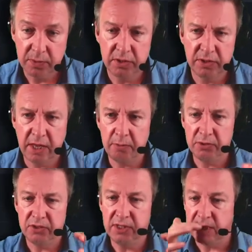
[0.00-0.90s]
So that
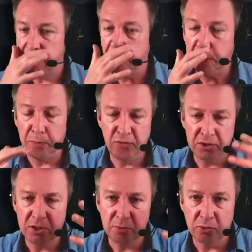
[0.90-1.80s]
was the
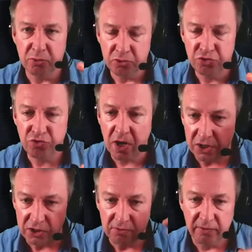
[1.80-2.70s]
principal
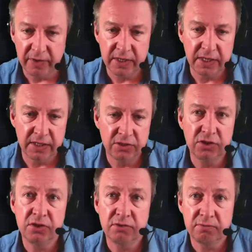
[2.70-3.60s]
structure of it. Is
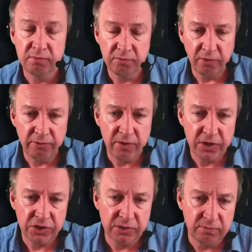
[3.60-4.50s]
just to
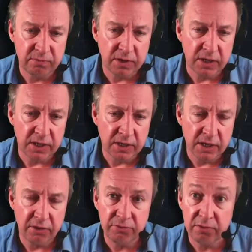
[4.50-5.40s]
refresh,
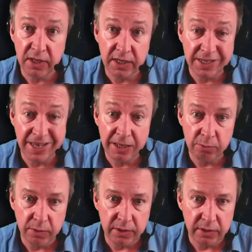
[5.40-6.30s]
go through that
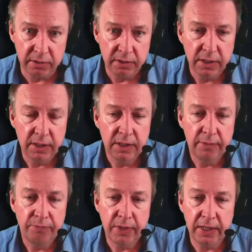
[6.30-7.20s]
again with you,
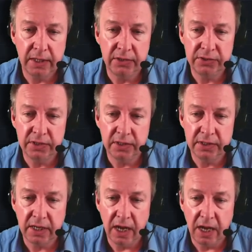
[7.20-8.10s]
is
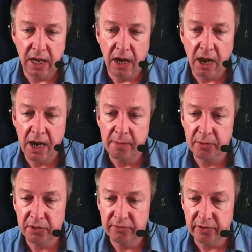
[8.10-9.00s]
that I am
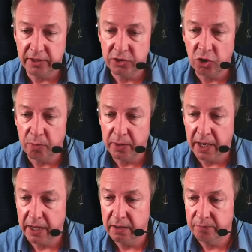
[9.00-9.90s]
on the very top
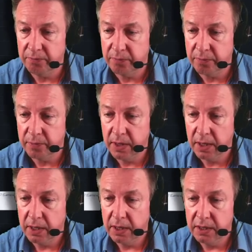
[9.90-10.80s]
layer.
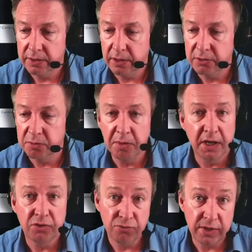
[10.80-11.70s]
Those are
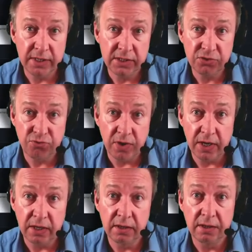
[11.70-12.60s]
my green
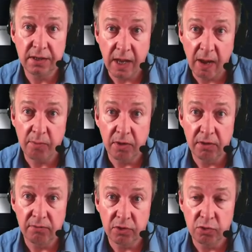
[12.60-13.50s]
screen
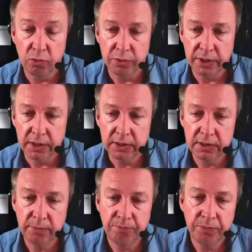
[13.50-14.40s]
camera recordings.